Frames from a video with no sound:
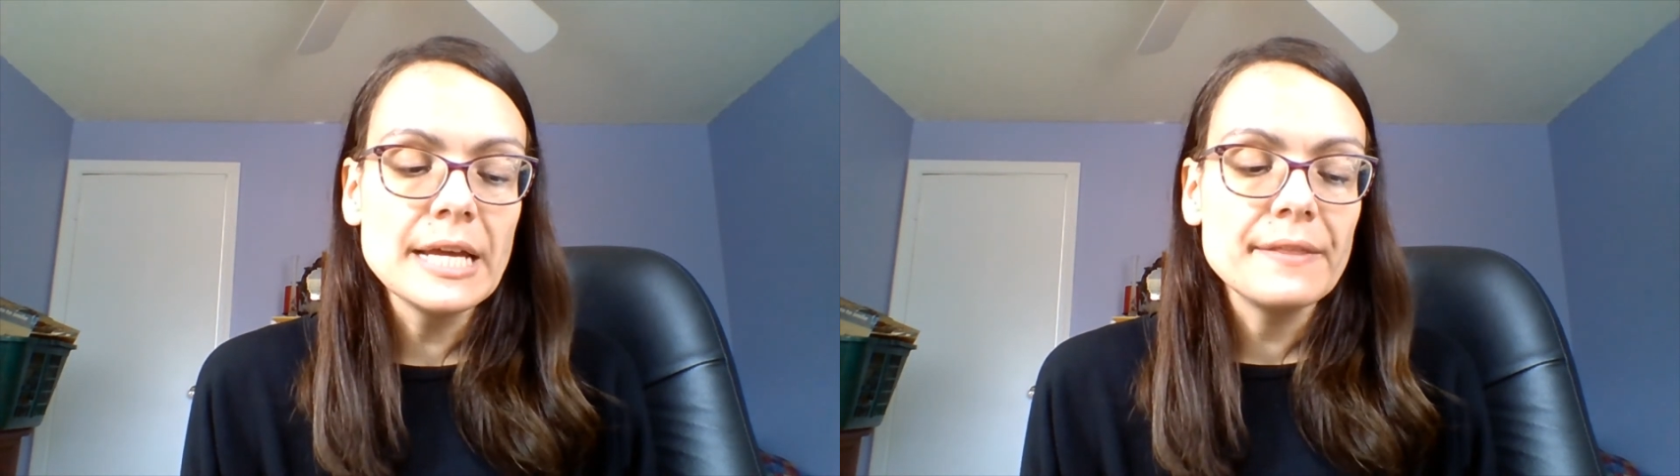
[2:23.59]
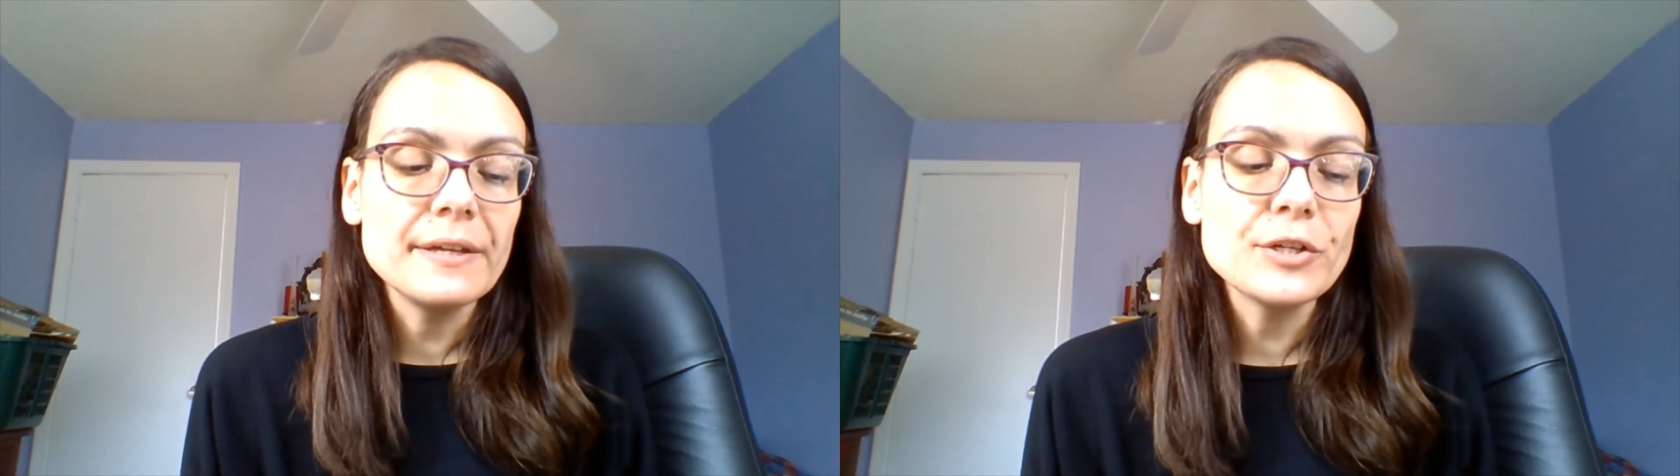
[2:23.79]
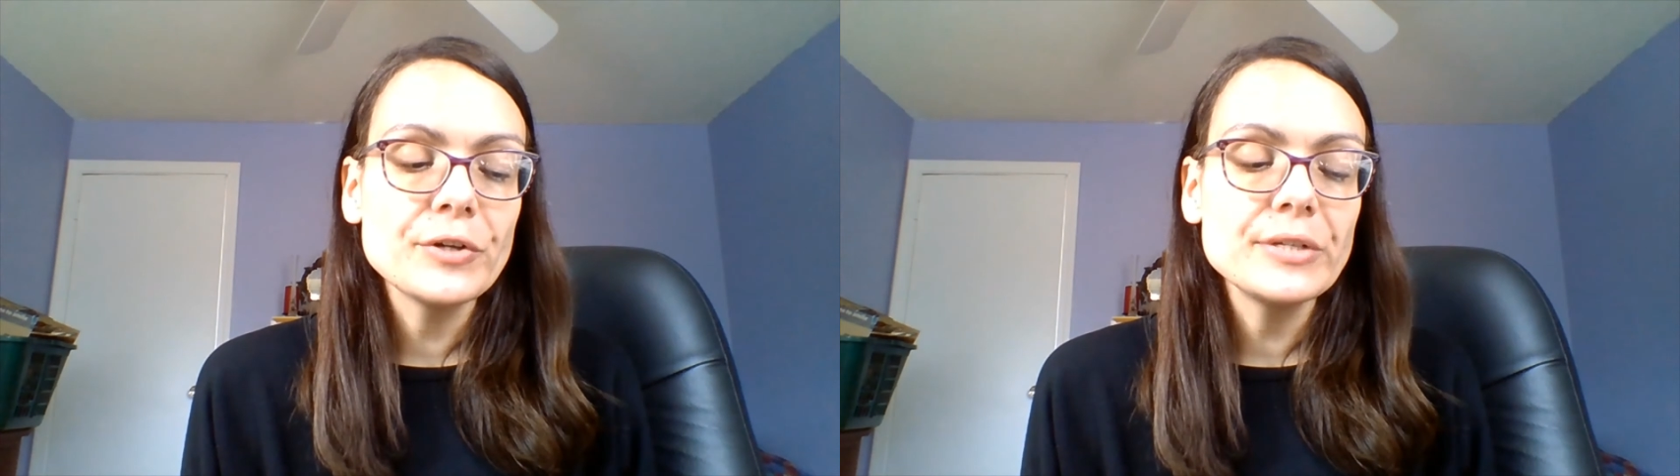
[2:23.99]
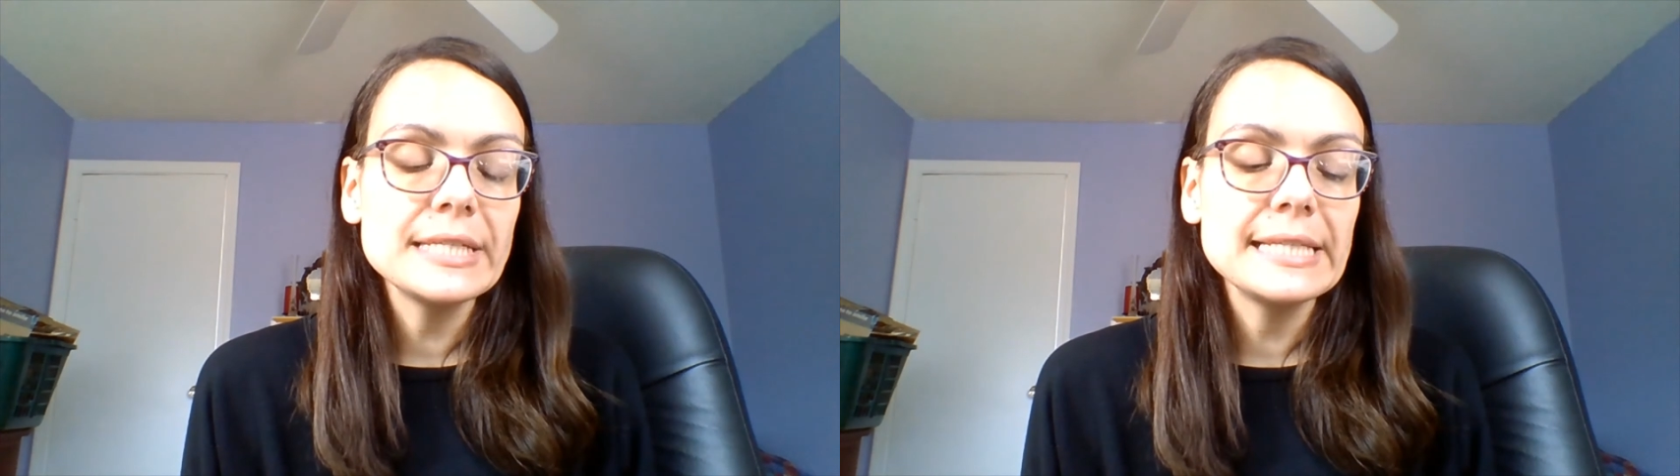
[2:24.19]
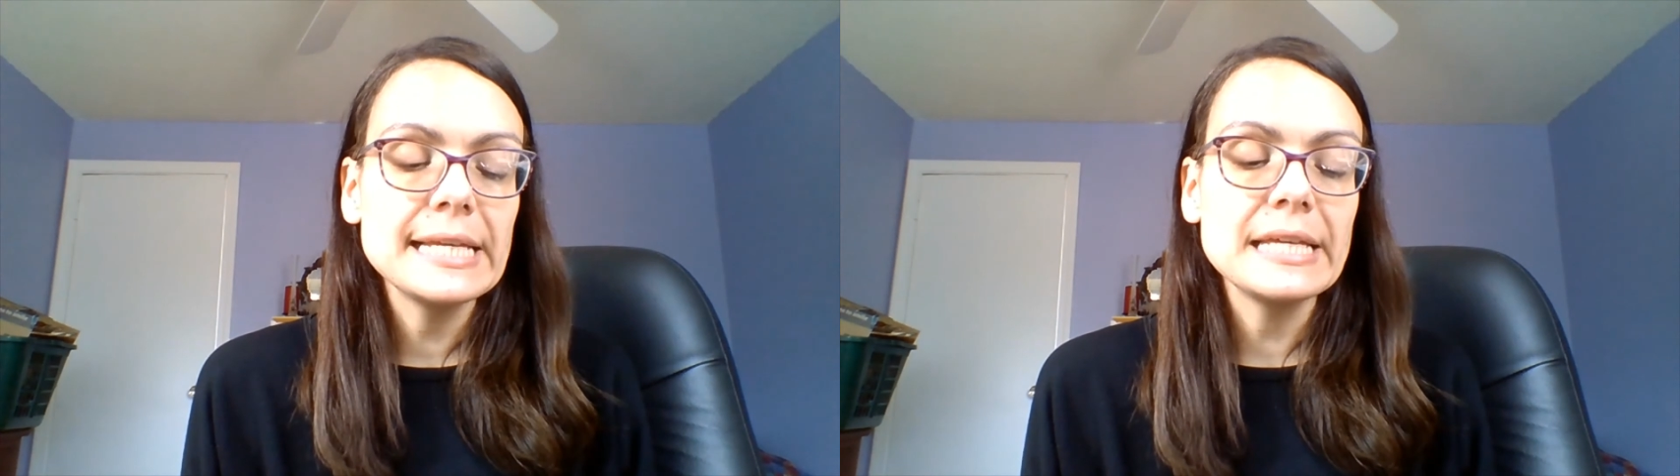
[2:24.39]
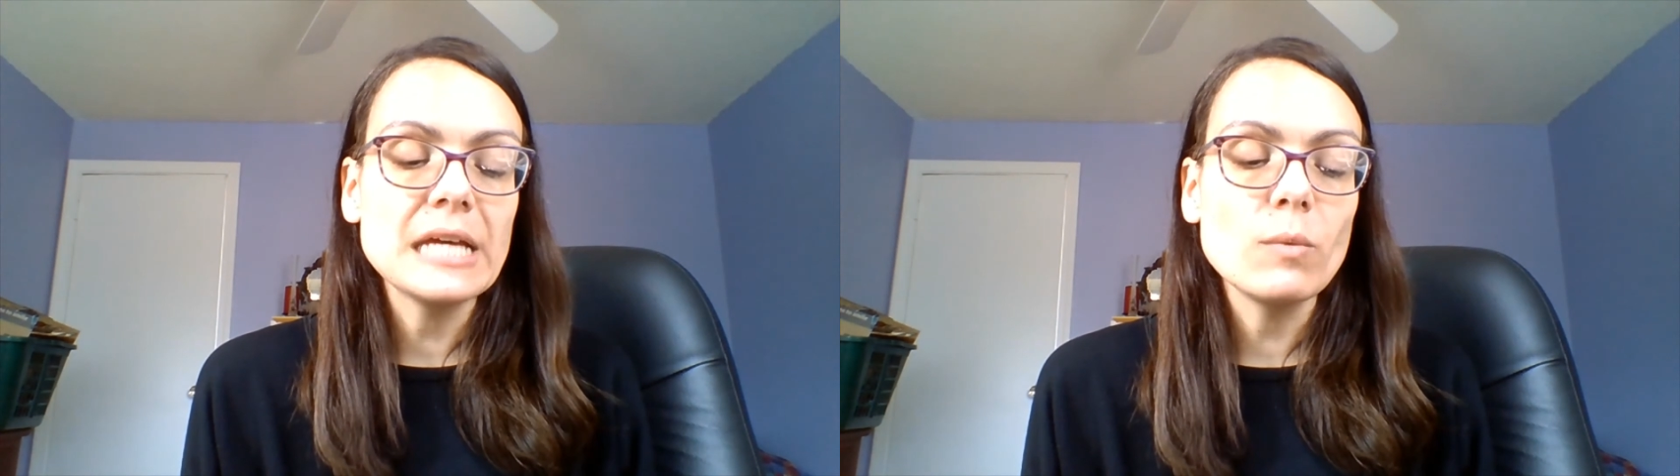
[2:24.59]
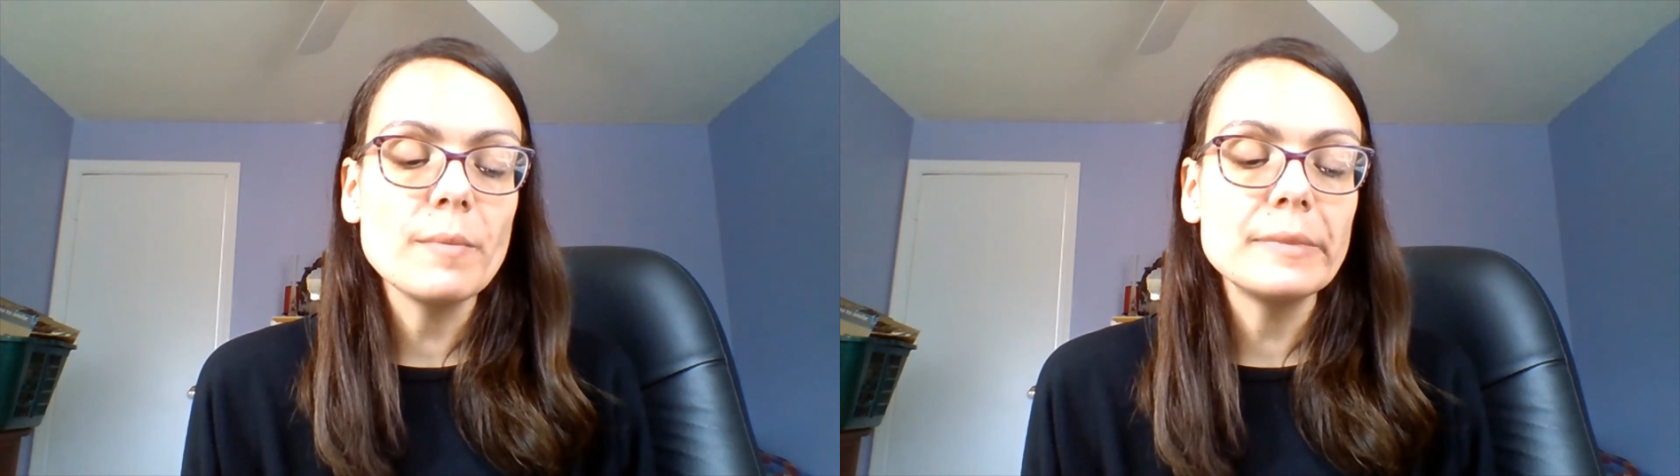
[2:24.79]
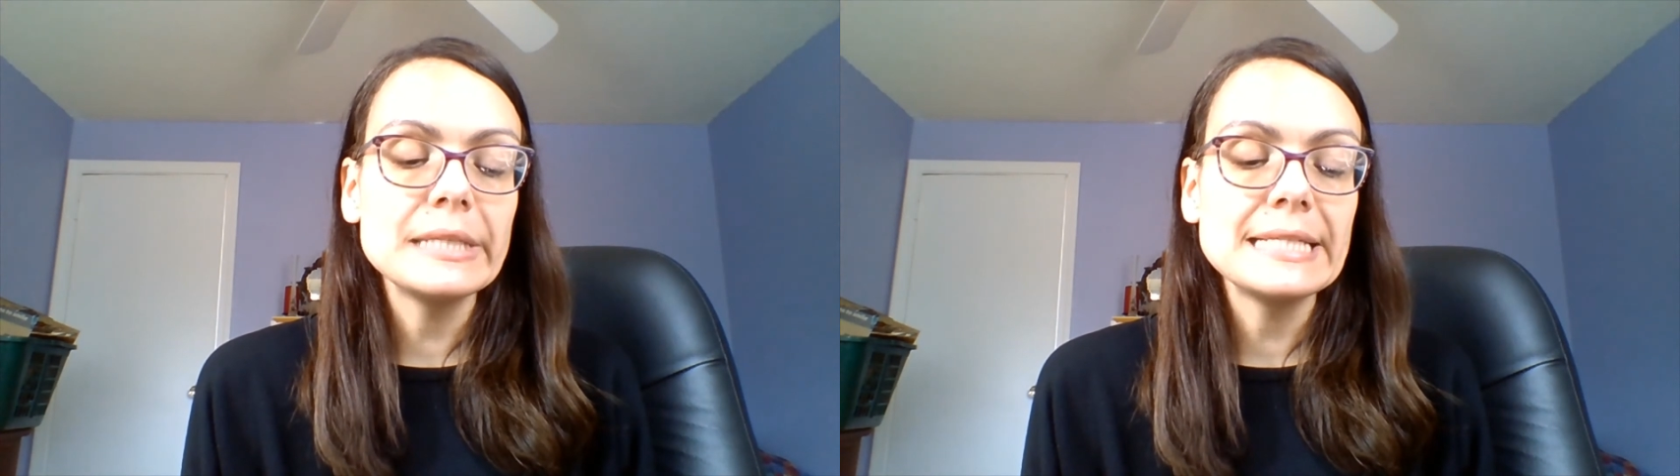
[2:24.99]
They turned to see a young
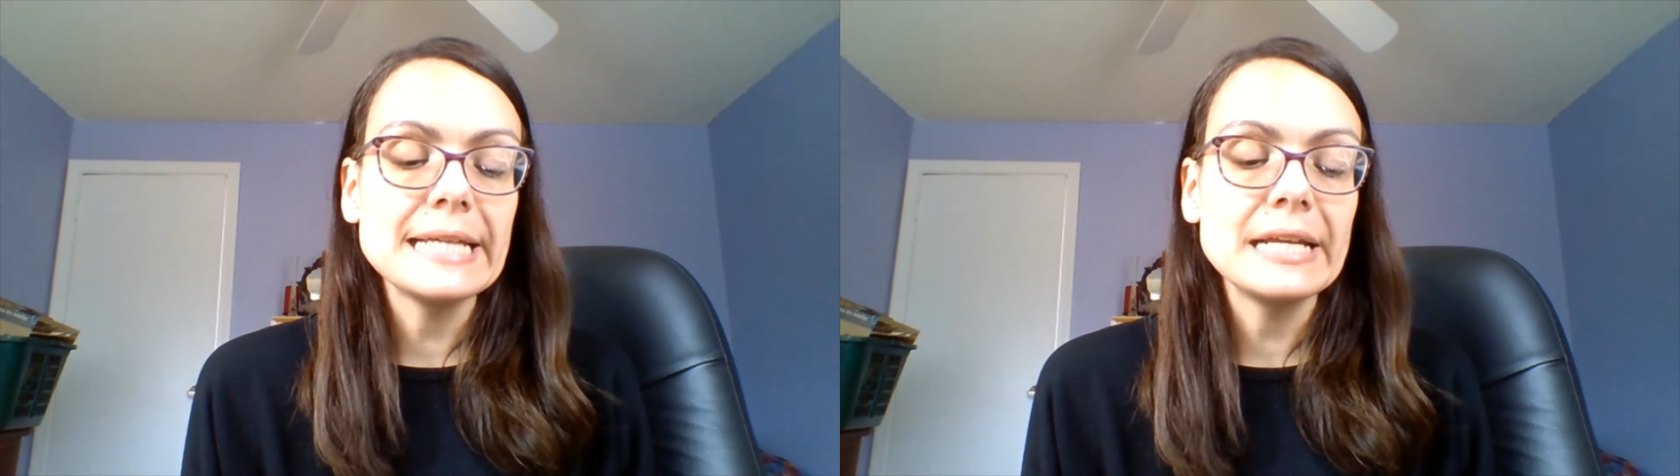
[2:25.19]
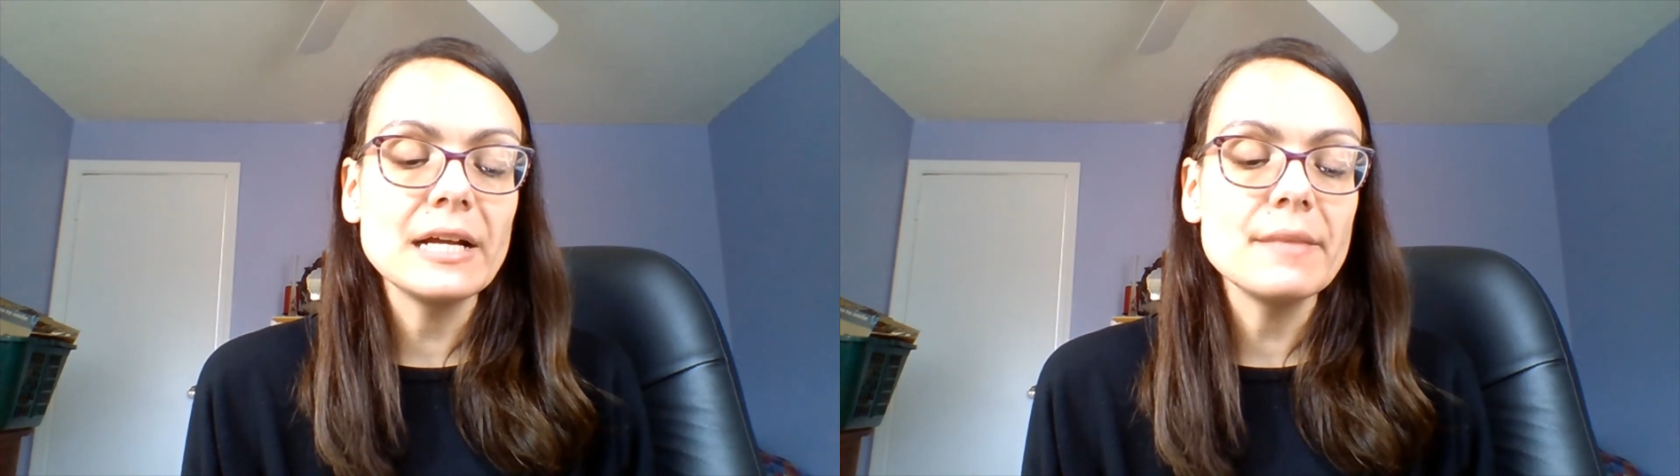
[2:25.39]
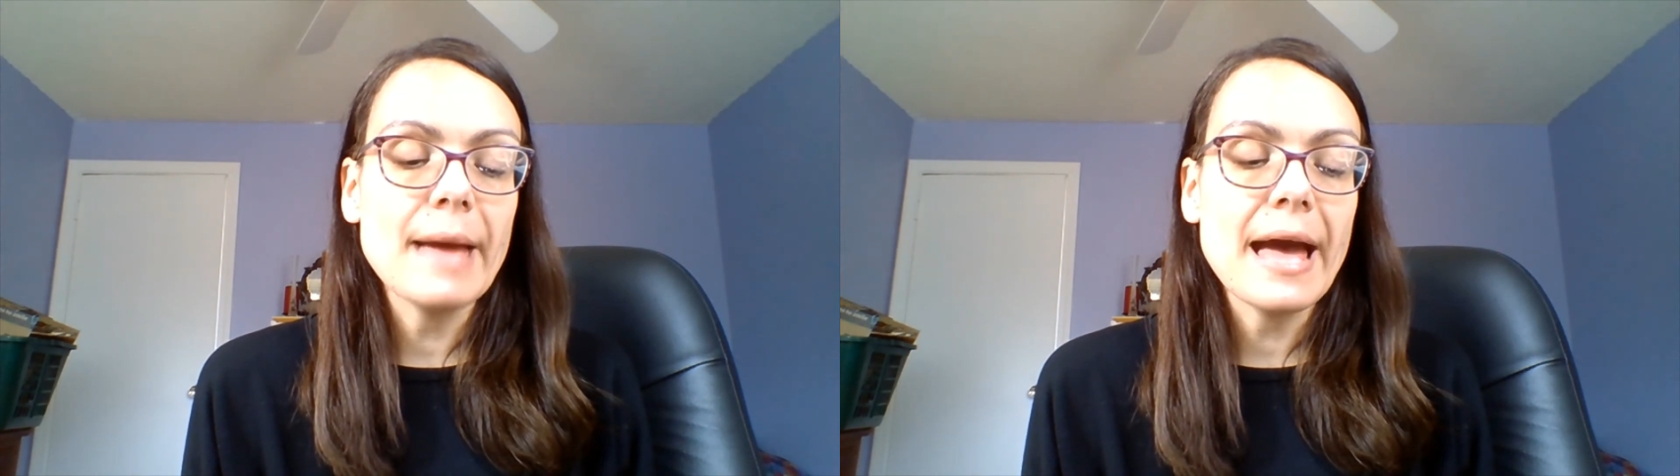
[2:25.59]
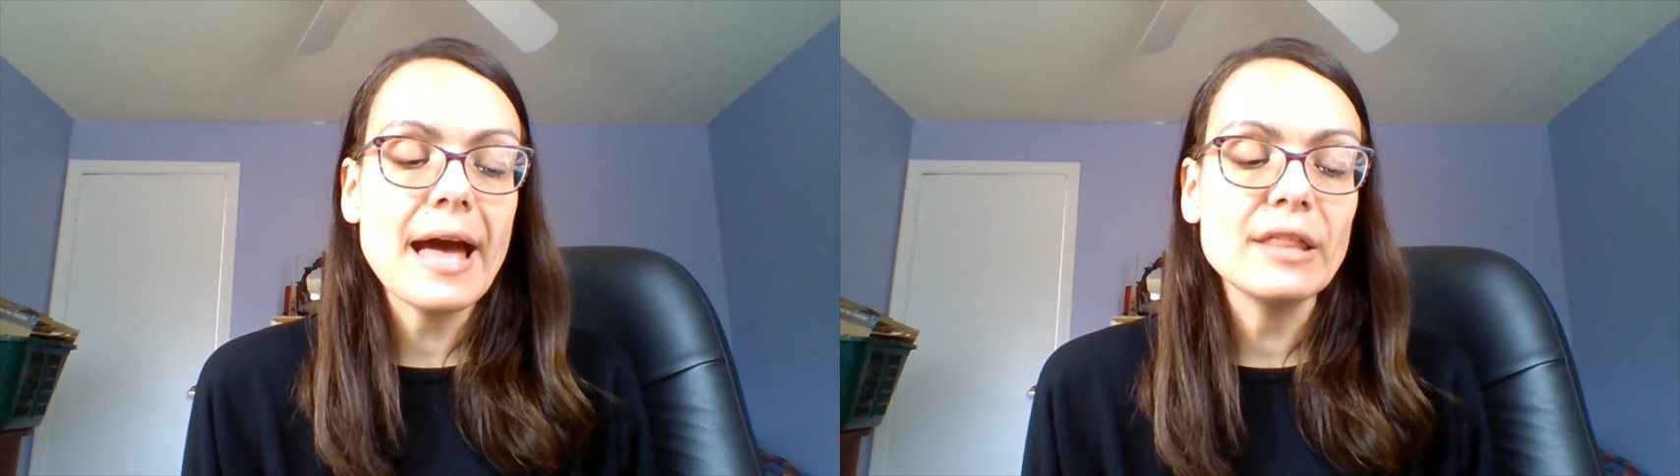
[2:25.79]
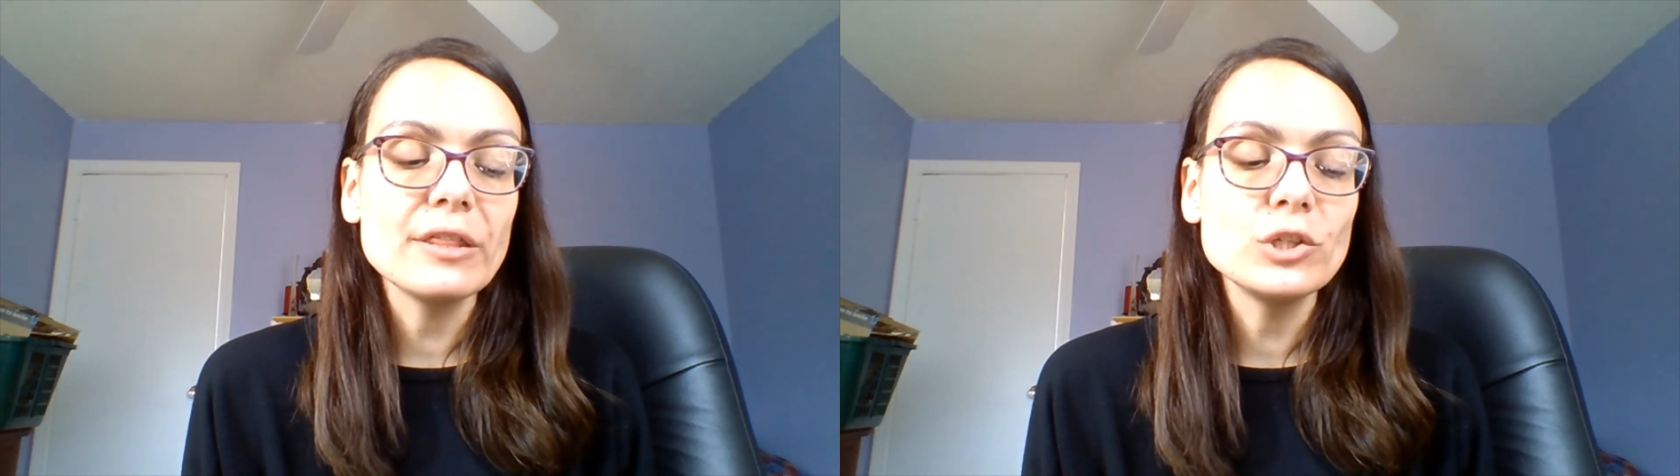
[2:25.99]
woman standing on the path.